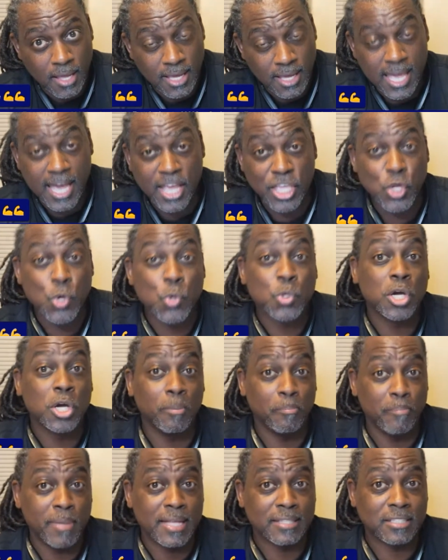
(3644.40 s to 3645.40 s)
can you
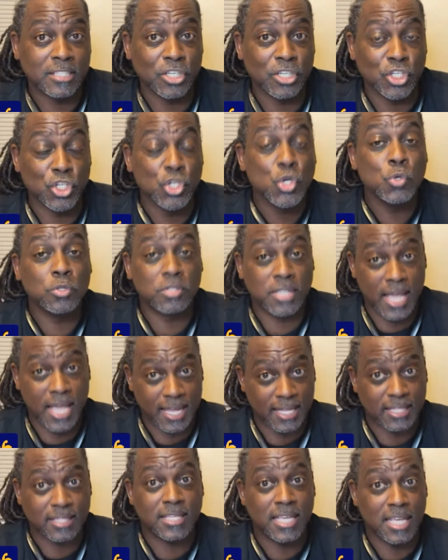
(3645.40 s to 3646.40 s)
commit to you
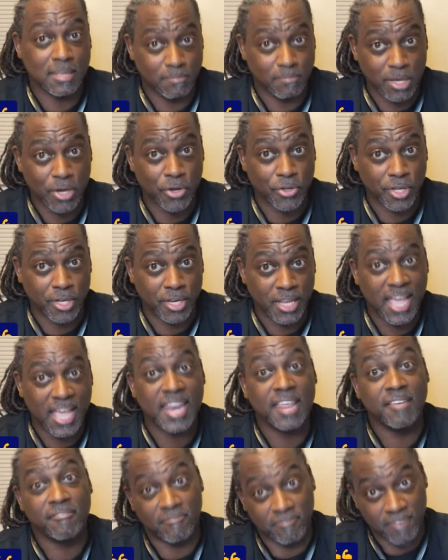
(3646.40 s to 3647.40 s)
taking 10 million
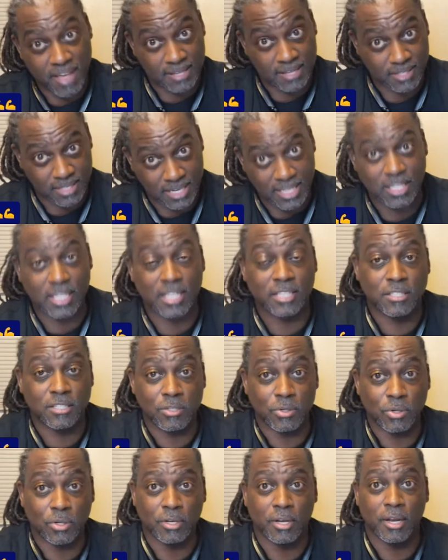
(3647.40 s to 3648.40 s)
and investing it
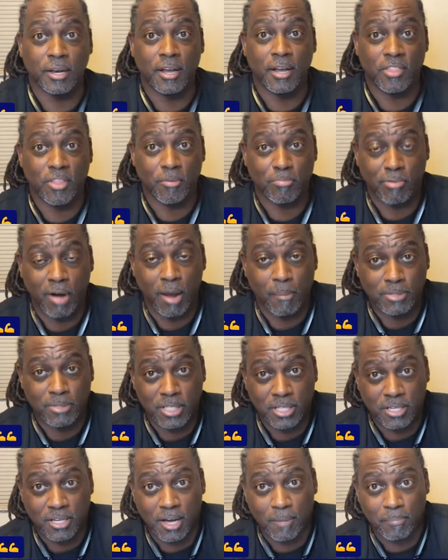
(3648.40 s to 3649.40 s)
into another
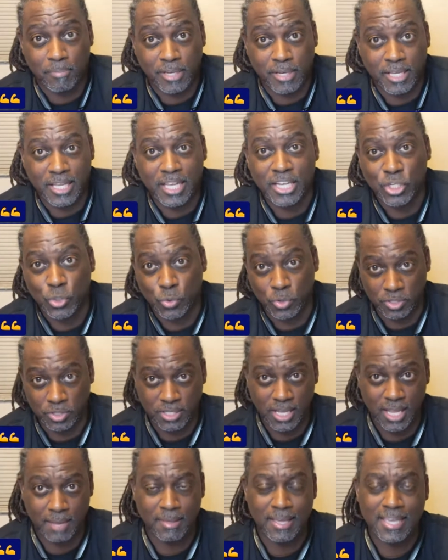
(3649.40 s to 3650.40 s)
promising company and do the
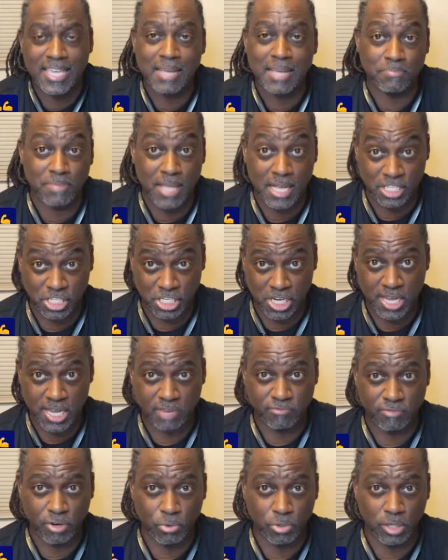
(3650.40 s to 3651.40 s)
same, keep that
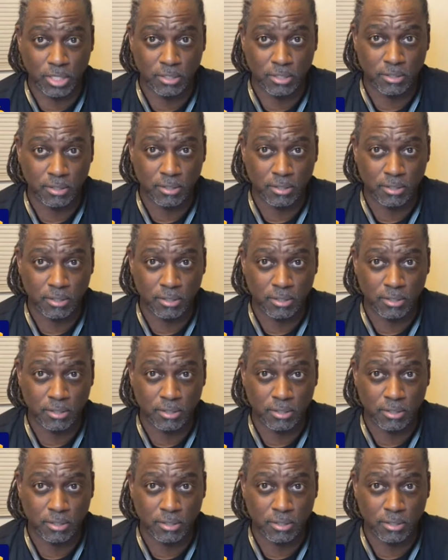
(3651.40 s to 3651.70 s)
chain rolling?